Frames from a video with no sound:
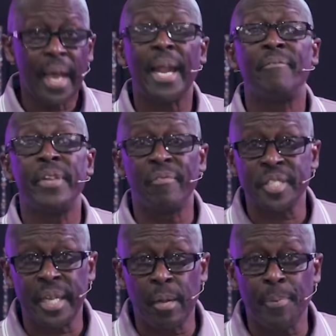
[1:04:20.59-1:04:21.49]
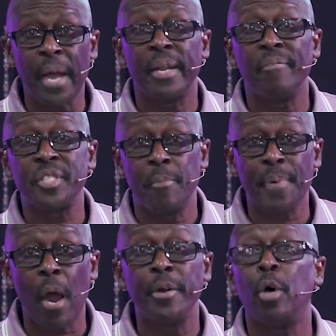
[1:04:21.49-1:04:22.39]
And I've never seen Empire, never seen
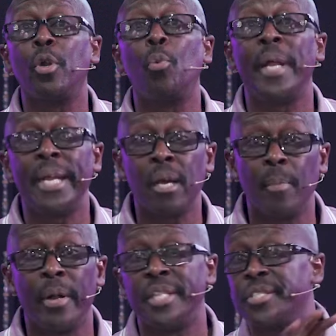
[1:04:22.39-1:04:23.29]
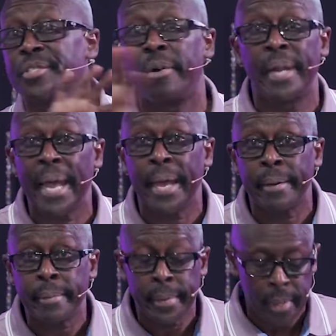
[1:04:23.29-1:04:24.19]
Power. Don't know when they come on. I just saw an
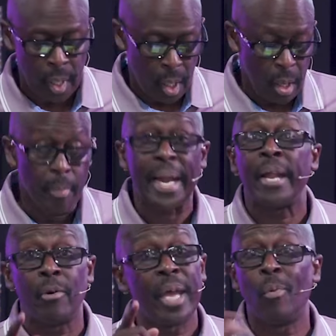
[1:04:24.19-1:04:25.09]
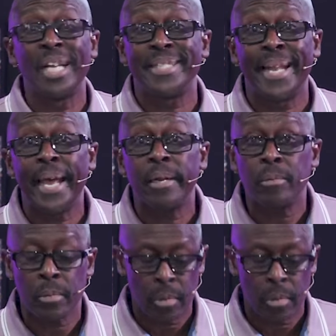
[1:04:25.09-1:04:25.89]
ad. But I know I ain't watching that.